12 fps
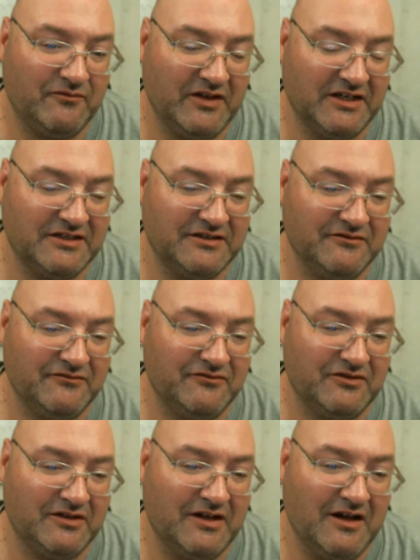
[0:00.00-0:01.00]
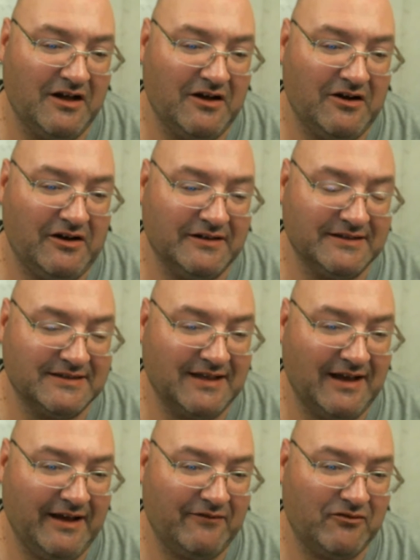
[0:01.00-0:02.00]
issue on the
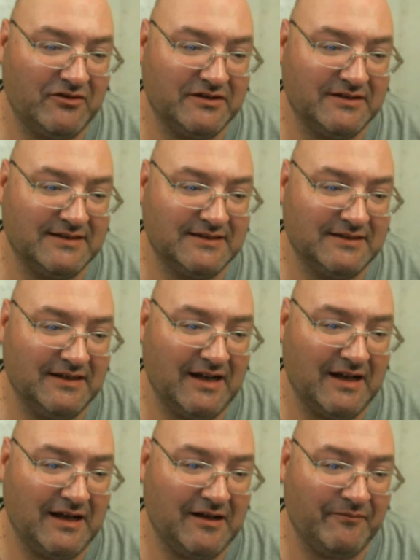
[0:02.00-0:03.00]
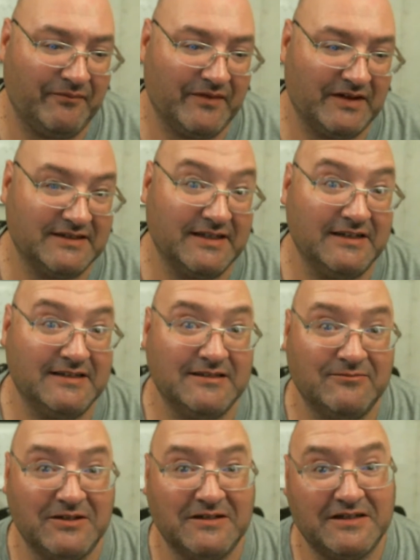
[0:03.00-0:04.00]
side where um,
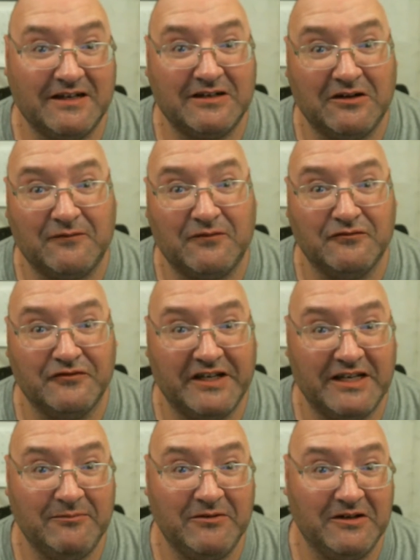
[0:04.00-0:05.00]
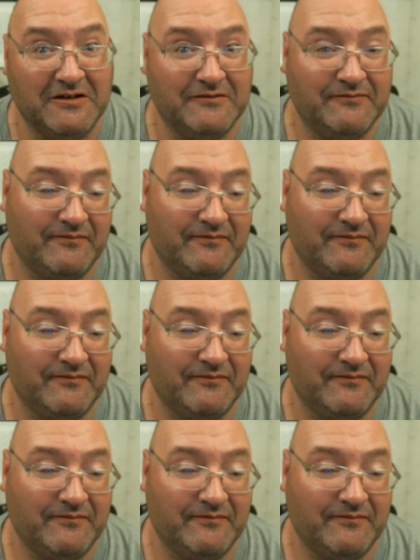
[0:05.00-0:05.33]
Stacy's being checked out for leukemia.